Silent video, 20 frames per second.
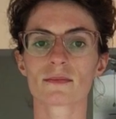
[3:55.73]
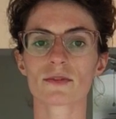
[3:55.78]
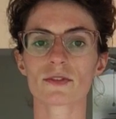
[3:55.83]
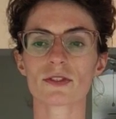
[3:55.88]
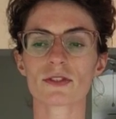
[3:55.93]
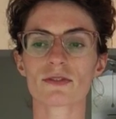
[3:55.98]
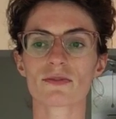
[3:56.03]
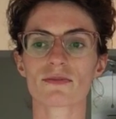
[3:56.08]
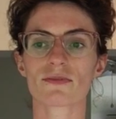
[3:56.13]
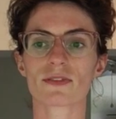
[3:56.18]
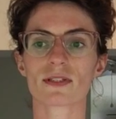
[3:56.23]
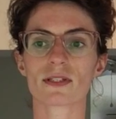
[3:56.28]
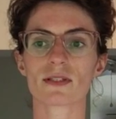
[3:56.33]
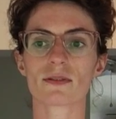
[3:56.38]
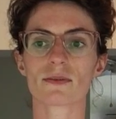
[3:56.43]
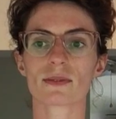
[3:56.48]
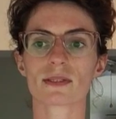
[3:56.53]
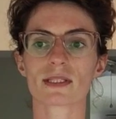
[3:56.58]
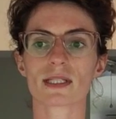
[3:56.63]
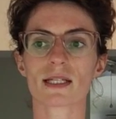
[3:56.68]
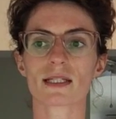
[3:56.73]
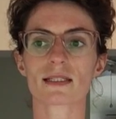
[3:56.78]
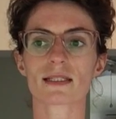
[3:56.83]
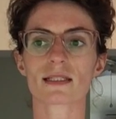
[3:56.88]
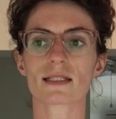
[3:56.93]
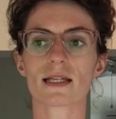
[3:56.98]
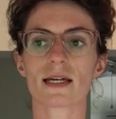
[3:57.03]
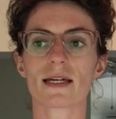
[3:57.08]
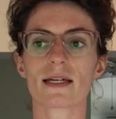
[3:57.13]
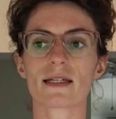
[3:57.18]
And just feel what
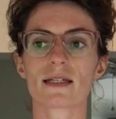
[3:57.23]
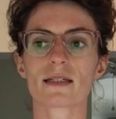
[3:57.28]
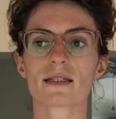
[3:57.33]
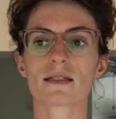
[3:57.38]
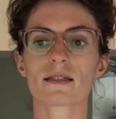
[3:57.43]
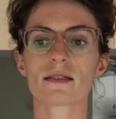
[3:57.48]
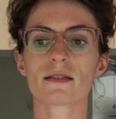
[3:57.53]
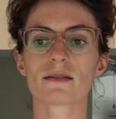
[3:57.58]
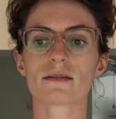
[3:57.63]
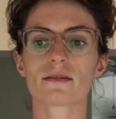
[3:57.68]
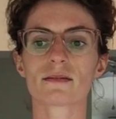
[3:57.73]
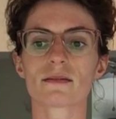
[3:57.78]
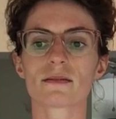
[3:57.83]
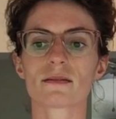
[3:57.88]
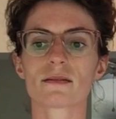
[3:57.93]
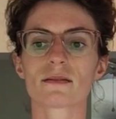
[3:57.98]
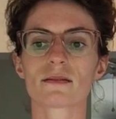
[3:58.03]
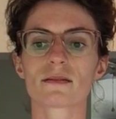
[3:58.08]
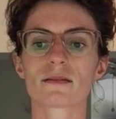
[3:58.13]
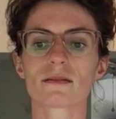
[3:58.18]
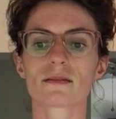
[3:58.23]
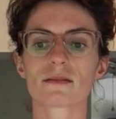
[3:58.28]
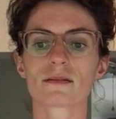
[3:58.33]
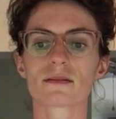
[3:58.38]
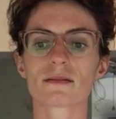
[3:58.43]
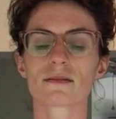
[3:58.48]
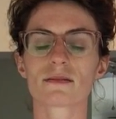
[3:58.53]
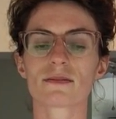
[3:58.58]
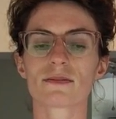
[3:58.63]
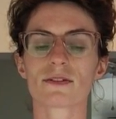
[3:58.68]
that's like
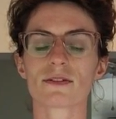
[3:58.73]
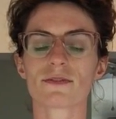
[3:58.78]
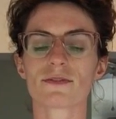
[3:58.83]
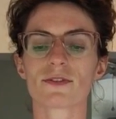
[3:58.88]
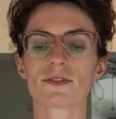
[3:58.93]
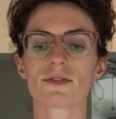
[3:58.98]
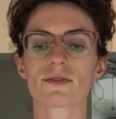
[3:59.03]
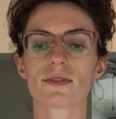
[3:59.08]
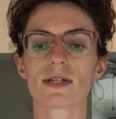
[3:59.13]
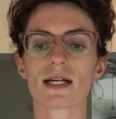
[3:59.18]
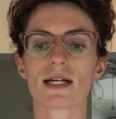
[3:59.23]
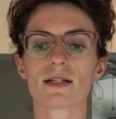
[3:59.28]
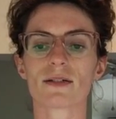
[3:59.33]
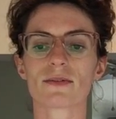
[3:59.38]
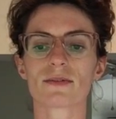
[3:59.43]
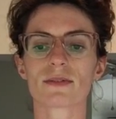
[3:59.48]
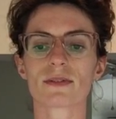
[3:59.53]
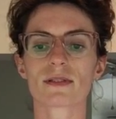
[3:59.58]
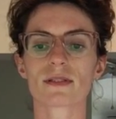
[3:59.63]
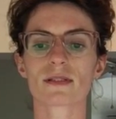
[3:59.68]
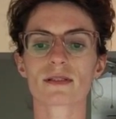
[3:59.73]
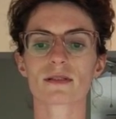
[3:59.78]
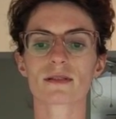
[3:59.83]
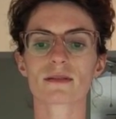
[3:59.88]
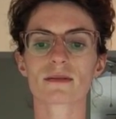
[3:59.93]
for a few rounds.